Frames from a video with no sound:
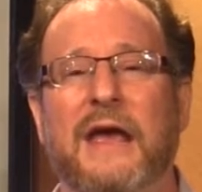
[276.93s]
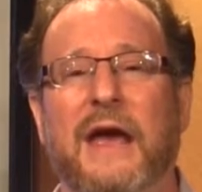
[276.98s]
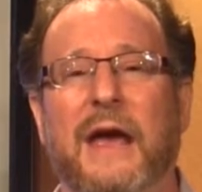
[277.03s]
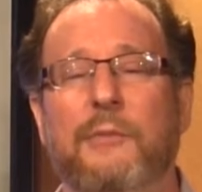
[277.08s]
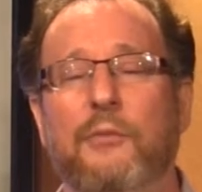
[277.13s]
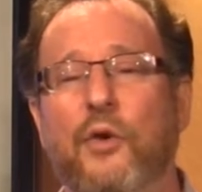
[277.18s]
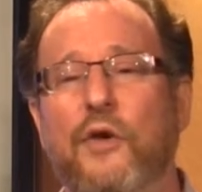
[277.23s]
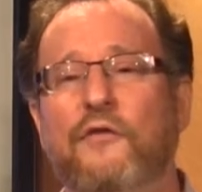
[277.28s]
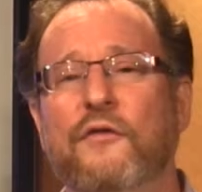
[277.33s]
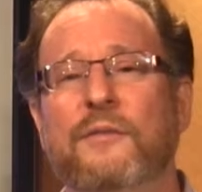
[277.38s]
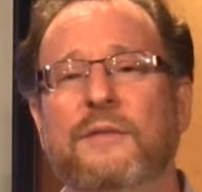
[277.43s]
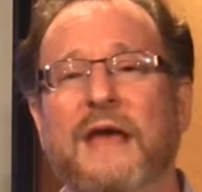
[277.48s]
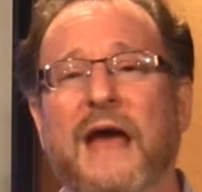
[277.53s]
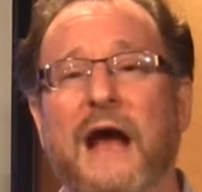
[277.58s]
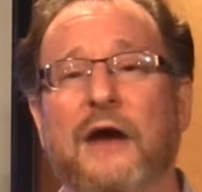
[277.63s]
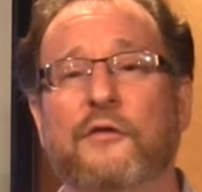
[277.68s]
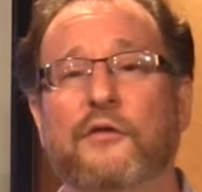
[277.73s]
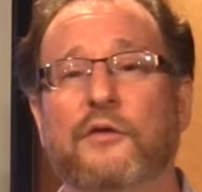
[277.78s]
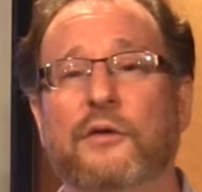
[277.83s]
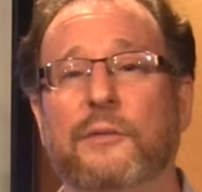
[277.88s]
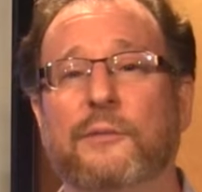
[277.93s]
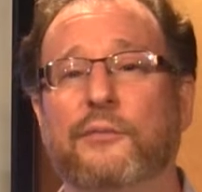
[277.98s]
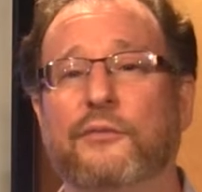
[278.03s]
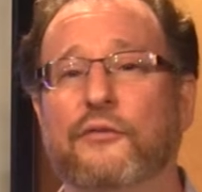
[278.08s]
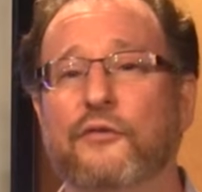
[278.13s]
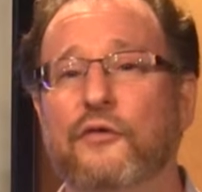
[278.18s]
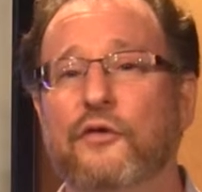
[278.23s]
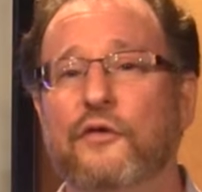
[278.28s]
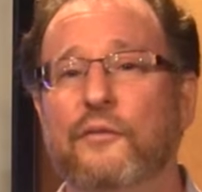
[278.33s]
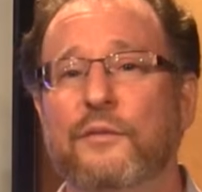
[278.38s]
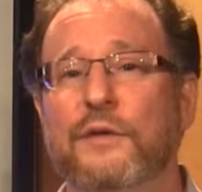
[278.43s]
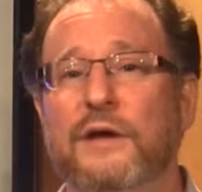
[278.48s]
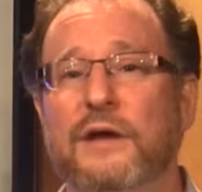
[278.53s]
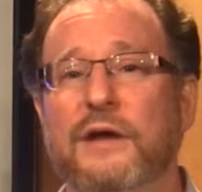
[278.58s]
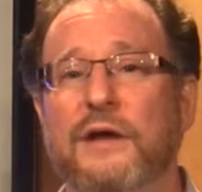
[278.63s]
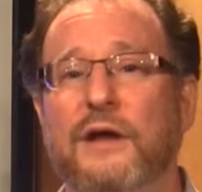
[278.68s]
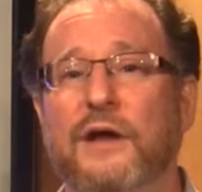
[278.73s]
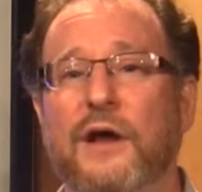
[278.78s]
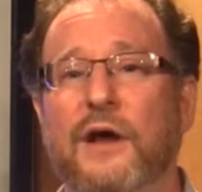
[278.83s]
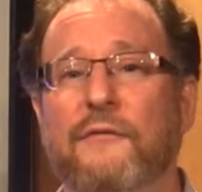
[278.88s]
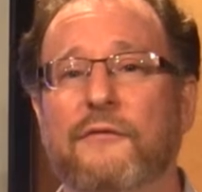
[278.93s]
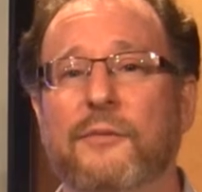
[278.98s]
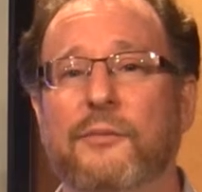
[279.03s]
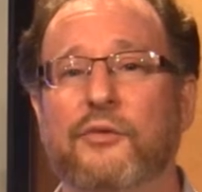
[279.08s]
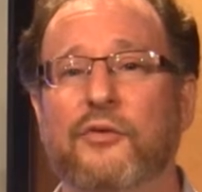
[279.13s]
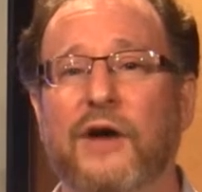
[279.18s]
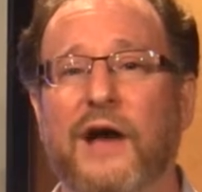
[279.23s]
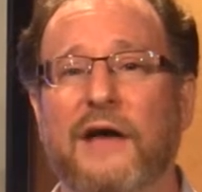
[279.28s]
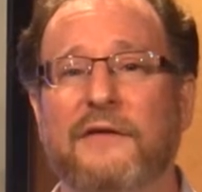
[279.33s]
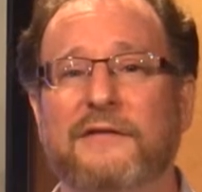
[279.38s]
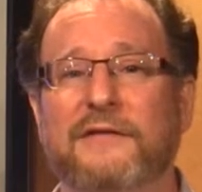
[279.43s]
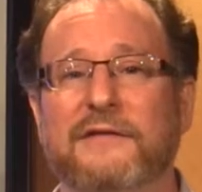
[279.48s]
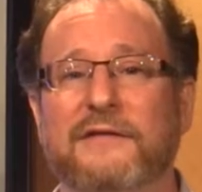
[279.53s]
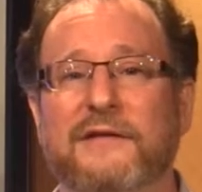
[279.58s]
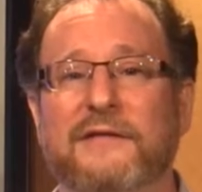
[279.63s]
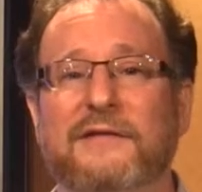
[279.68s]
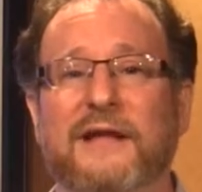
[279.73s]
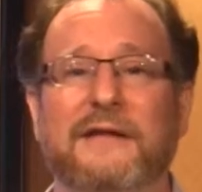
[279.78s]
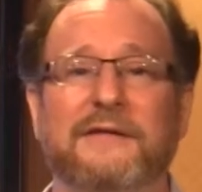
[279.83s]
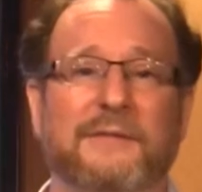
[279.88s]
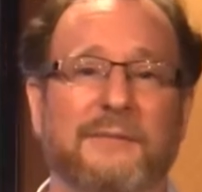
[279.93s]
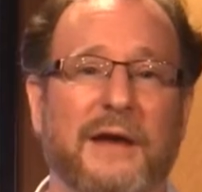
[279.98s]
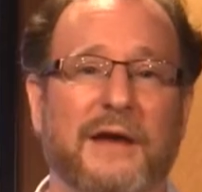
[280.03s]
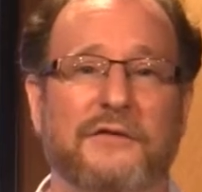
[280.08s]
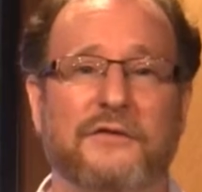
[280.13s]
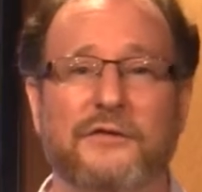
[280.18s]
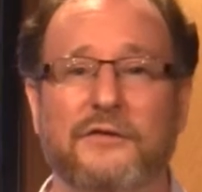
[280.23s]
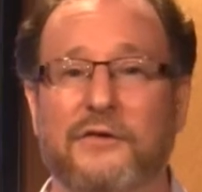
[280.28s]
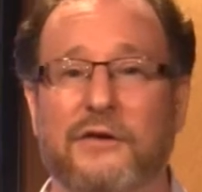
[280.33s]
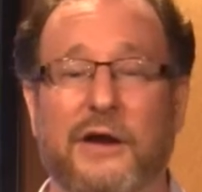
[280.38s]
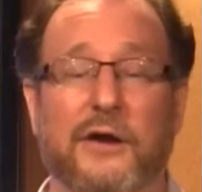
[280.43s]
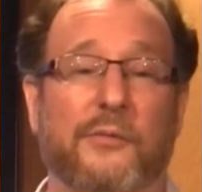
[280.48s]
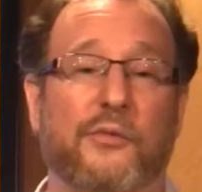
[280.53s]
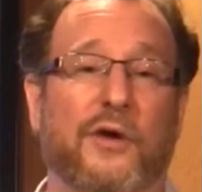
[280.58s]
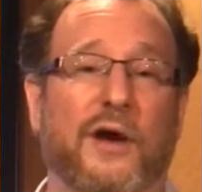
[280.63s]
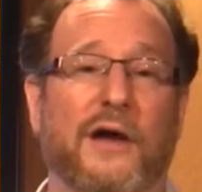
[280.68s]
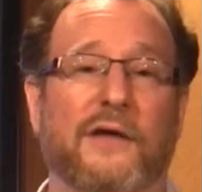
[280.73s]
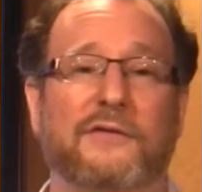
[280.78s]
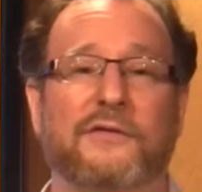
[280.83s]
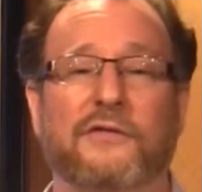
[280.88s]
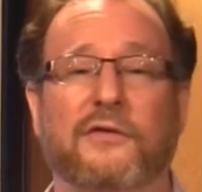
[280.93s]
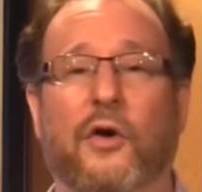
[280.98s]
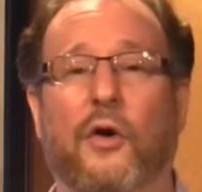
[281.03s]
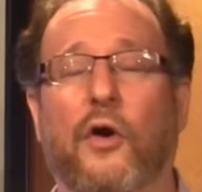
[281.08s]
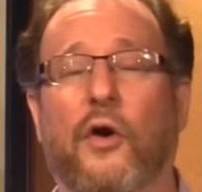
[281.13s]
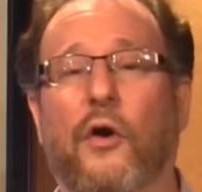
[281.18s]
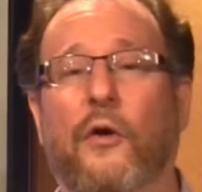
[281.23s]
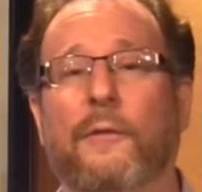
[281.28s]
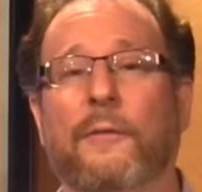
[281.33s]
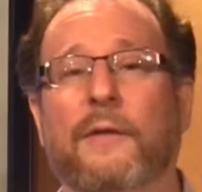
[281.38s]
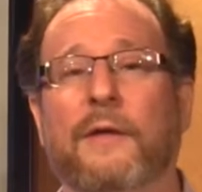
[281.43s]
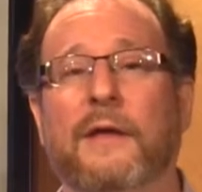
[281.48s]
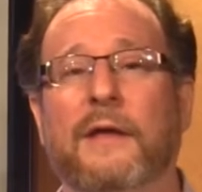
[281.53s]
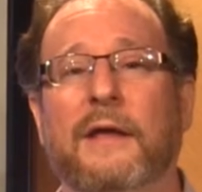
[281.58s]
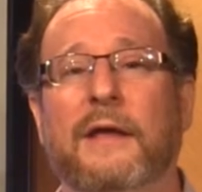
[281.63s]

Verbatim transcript: and more from the actual improvement of your processes, not to mention your enterprise as a whole.